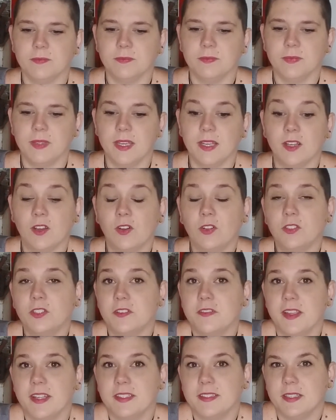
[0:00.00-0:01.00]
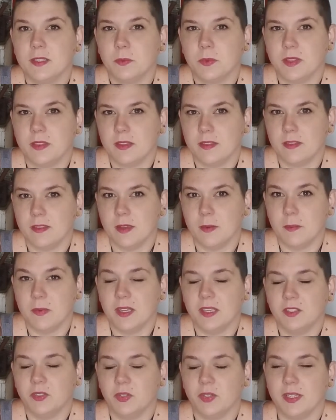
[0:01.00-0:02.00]
it cultivates it within them.
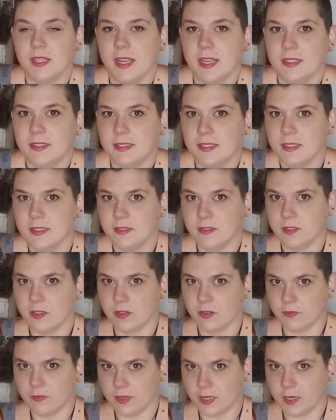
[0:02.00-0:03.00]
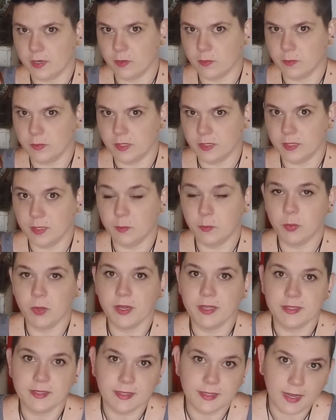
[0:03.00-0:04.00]
It creates it in their environment. It
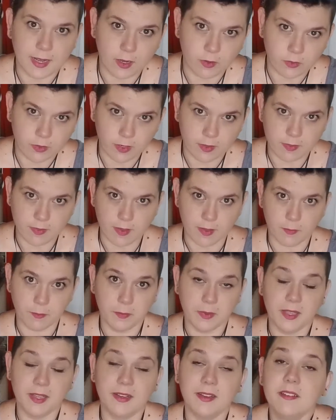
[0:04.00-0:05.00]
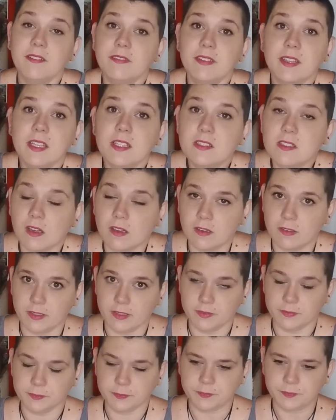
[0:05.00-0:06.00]
brings it out in them, and it feeds on it.
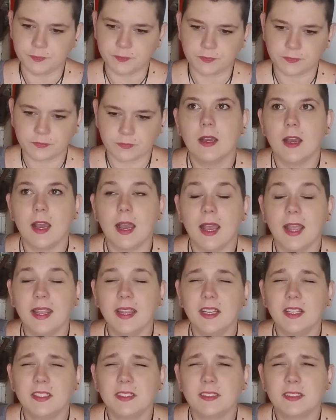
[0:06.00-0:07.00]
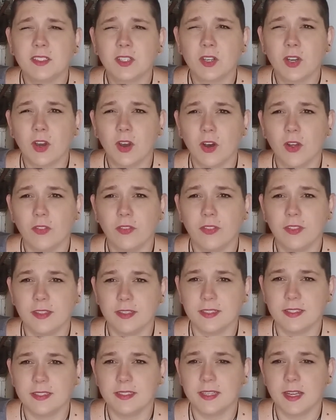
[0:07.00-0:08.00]
I call
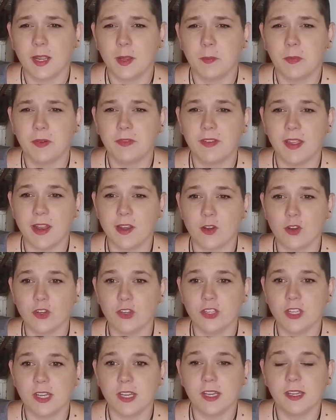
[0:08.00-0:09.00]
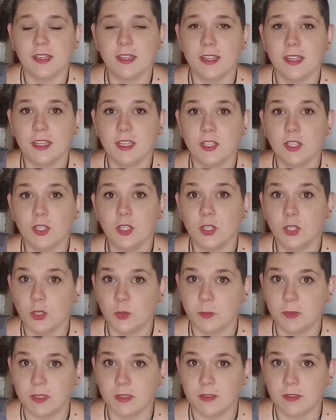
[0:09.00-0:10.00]
this type of energy
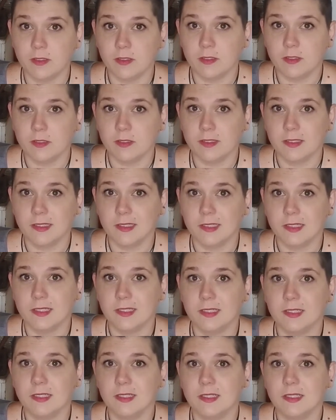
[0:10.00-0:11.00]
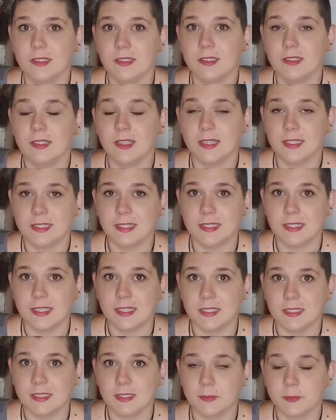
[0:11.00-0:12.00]
inhuman
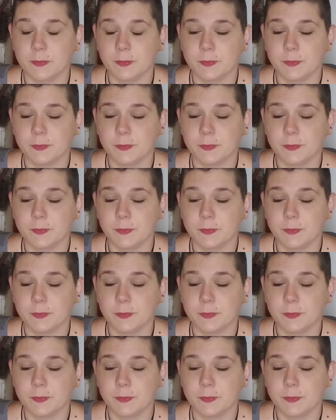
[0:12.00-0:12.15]
entities.